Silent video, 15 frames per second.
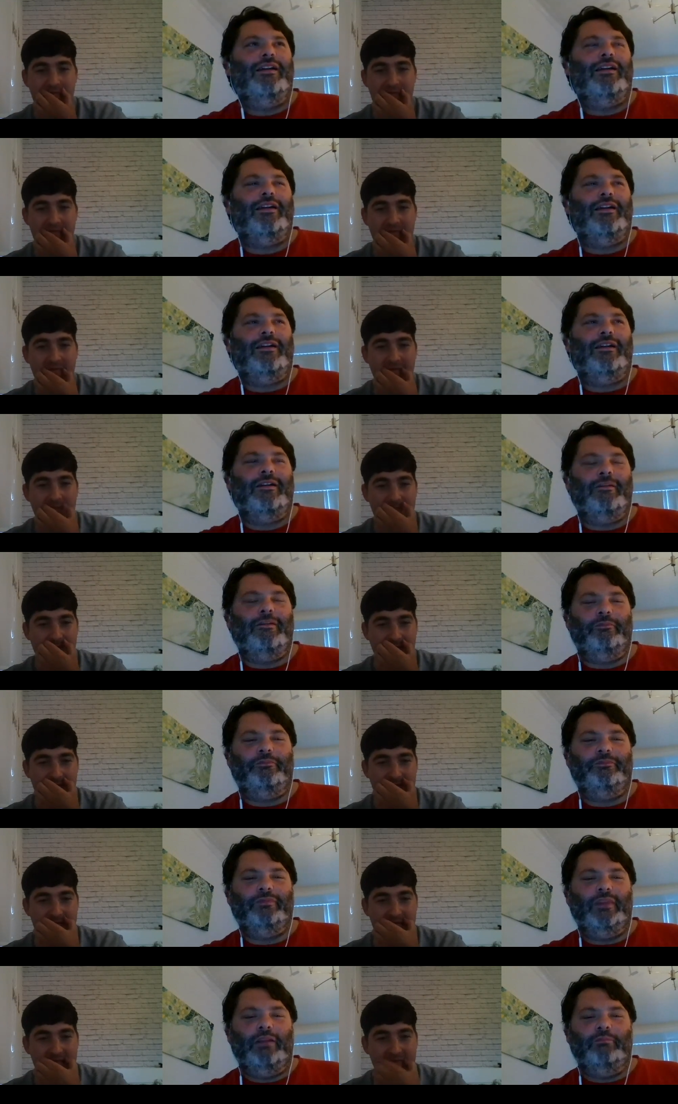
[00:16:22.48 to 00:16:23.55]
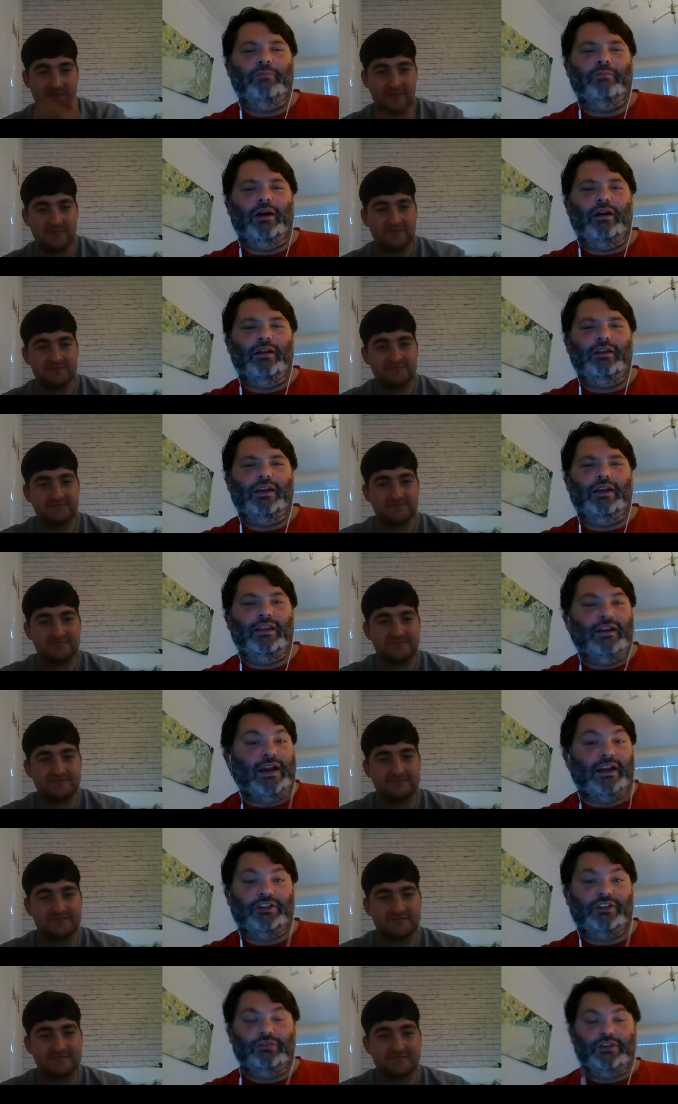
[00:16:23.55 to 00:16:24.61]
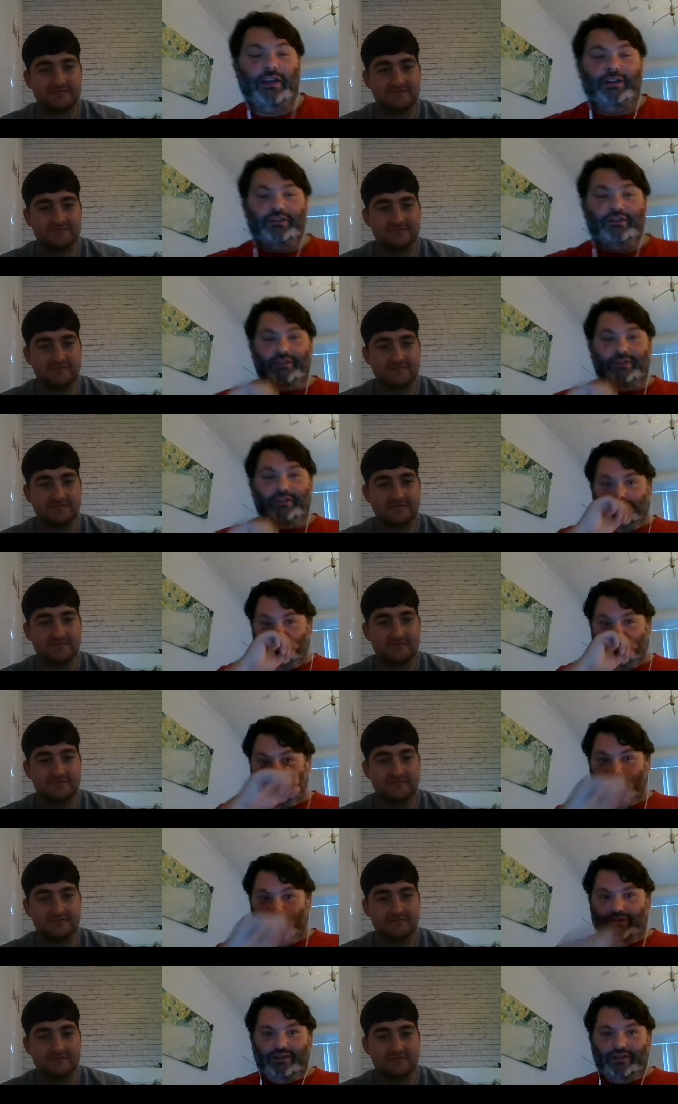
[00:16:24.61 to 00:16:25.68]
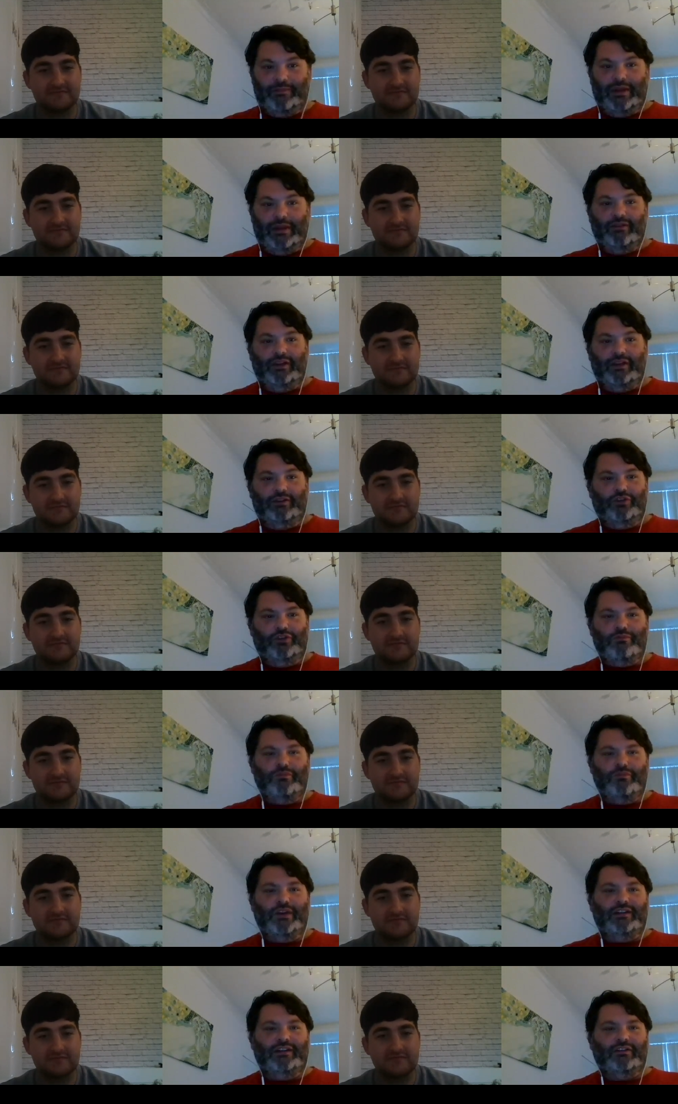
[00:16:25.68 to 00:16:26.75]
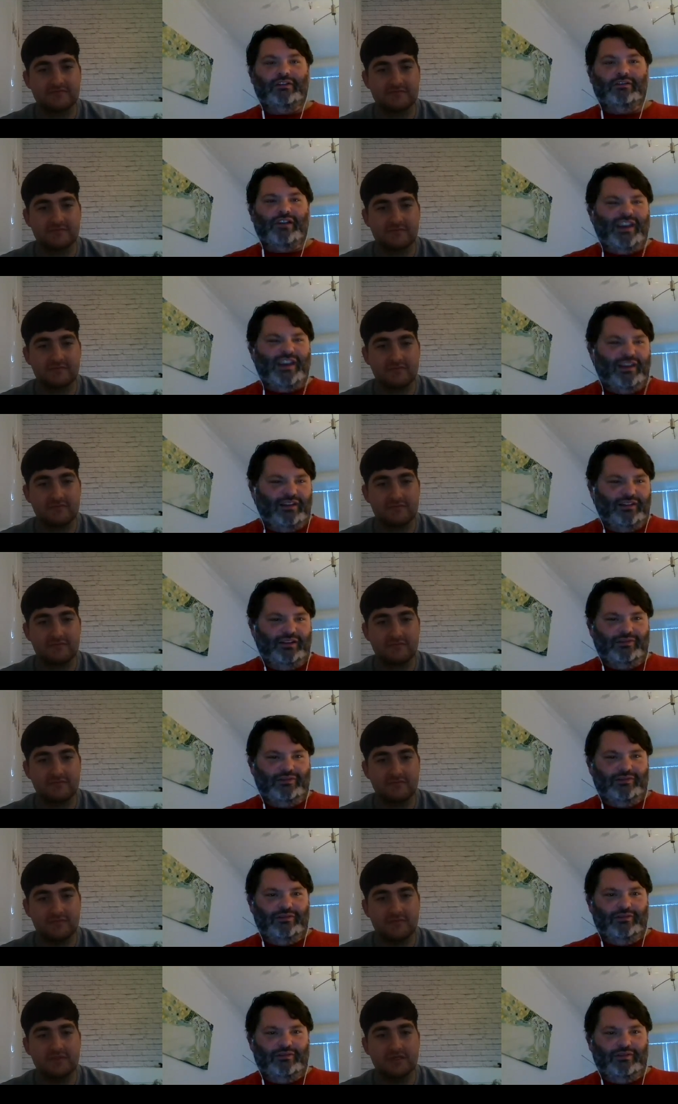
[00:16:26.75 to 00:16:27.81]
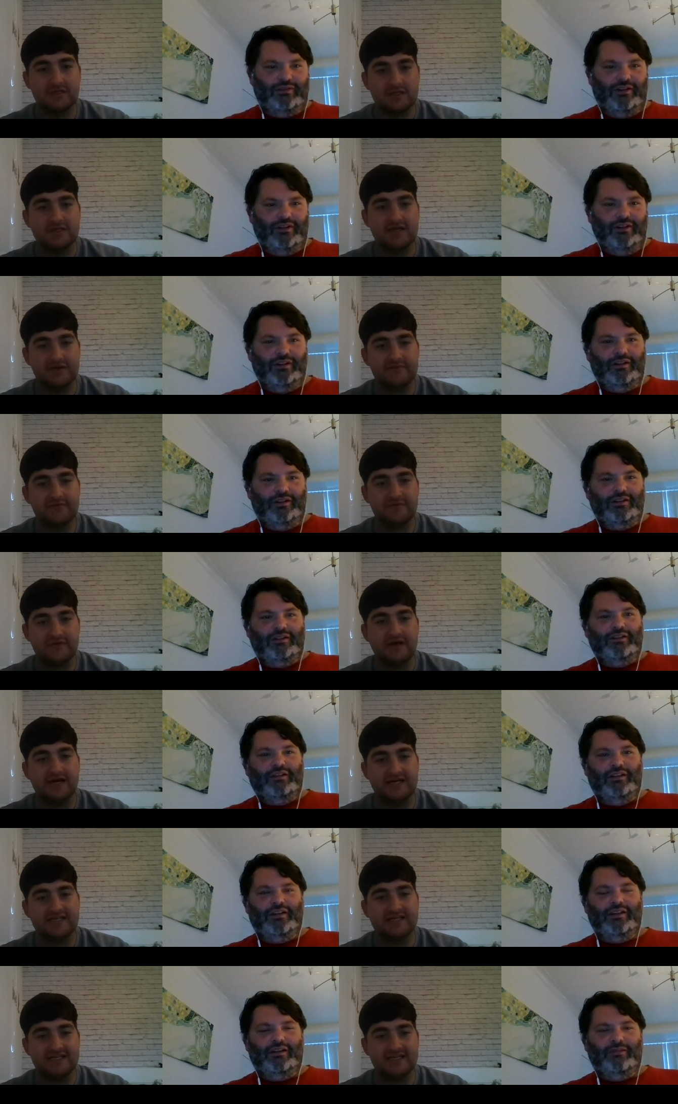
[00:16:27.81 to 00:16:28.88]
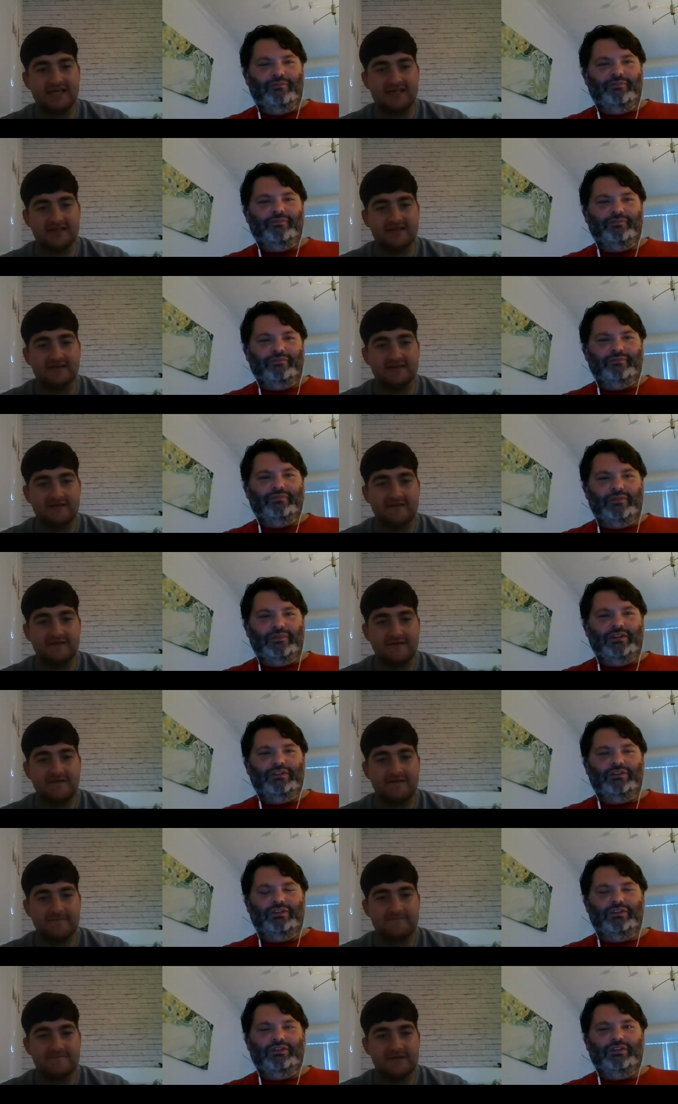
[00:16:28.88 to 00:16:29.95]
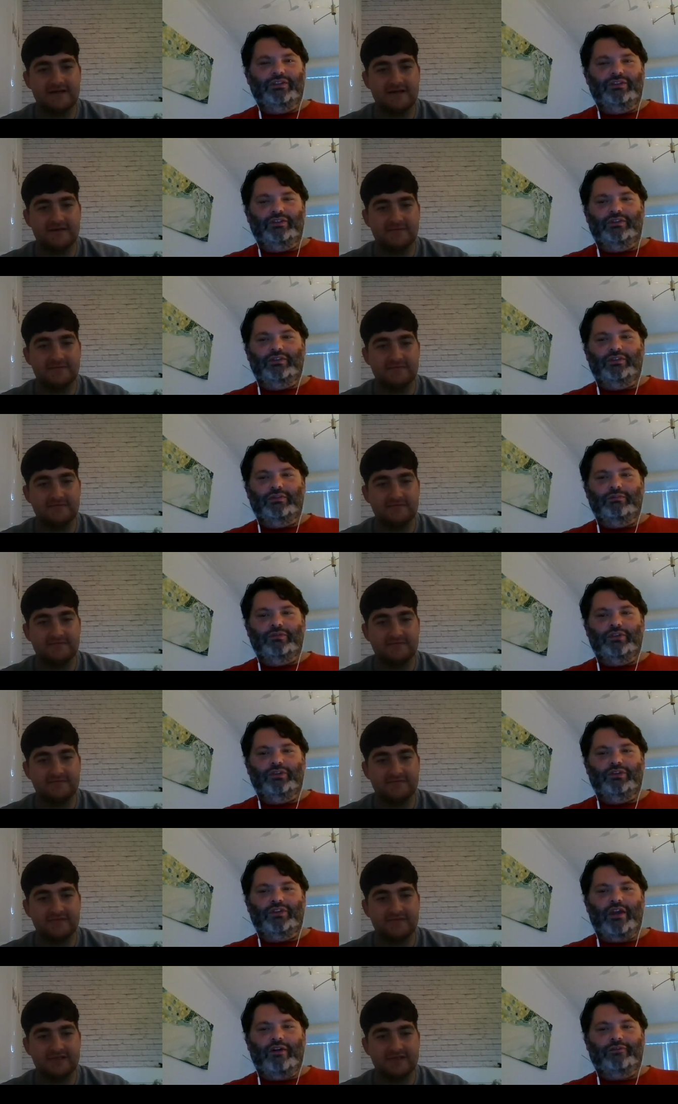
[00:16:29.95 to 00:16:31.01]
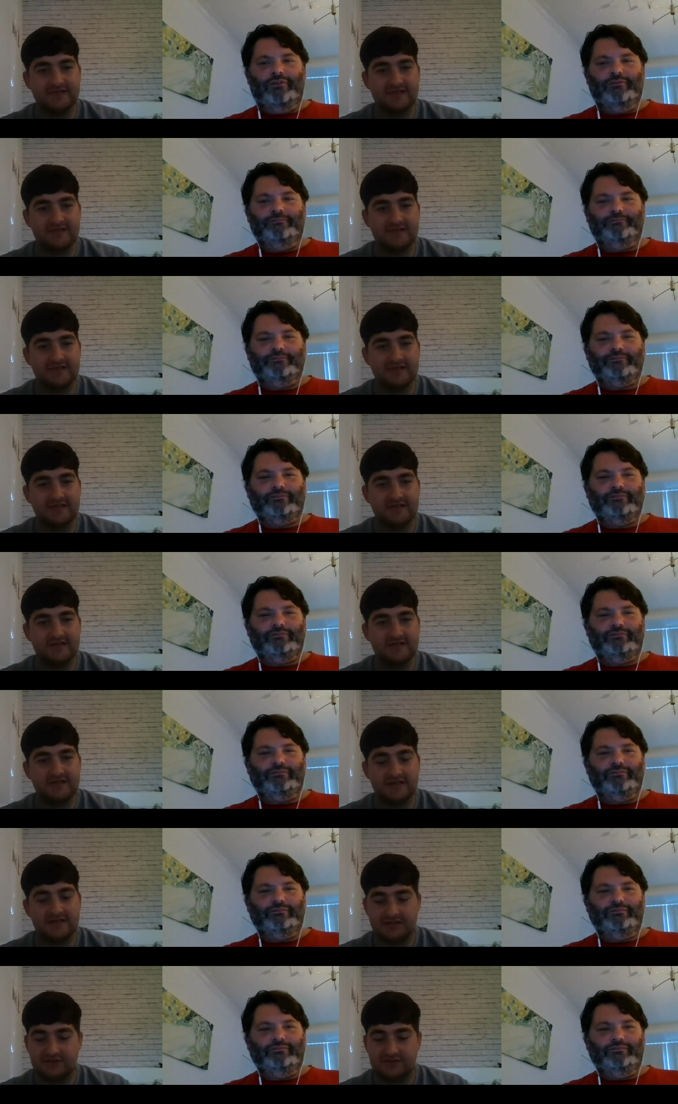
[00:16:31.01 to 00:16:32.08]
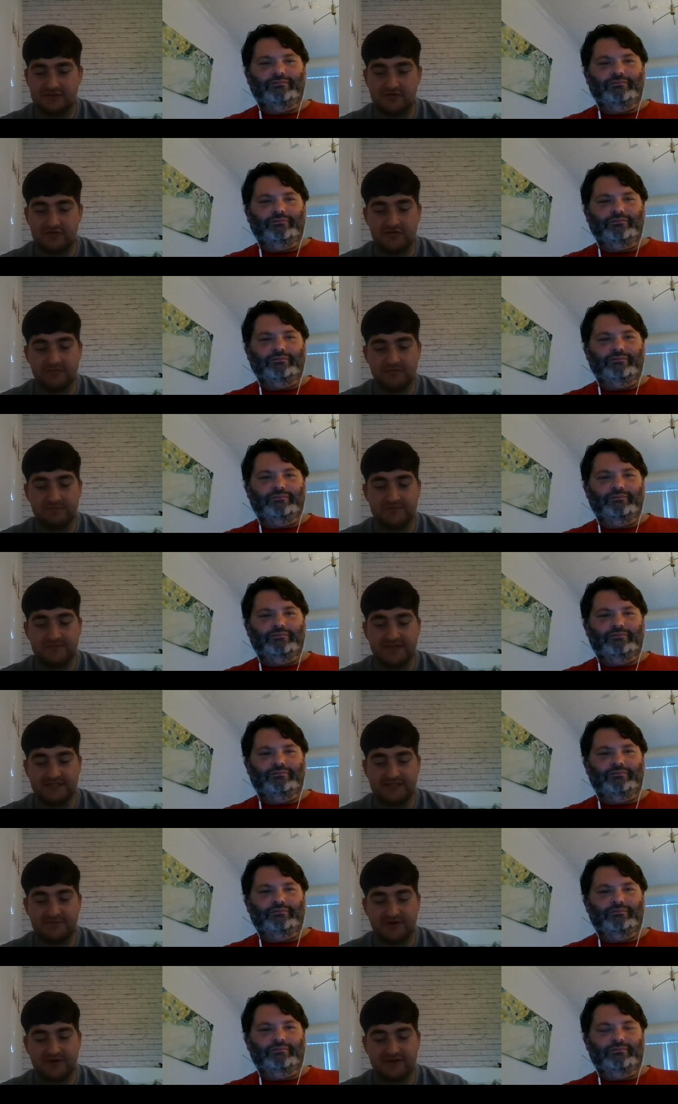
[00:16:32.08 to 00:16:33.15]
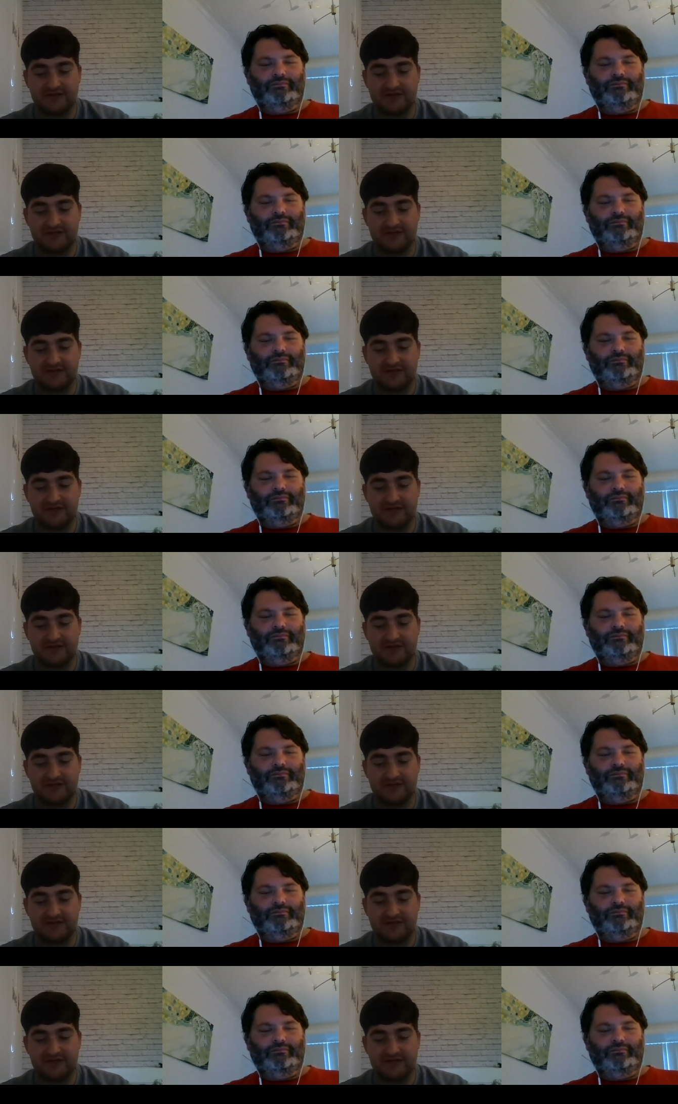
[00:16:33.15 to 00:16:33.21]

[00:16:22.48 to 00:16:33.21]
Speaker 1: mm-hmm. um, but yeah, the National Treasure stuff's good. It's a bit like Tomb Raider light, you know.
Speaker 2: Yep, aye, I get you. It's,
Speaker 1: it's um, good stuff.
Speaker 2: So next part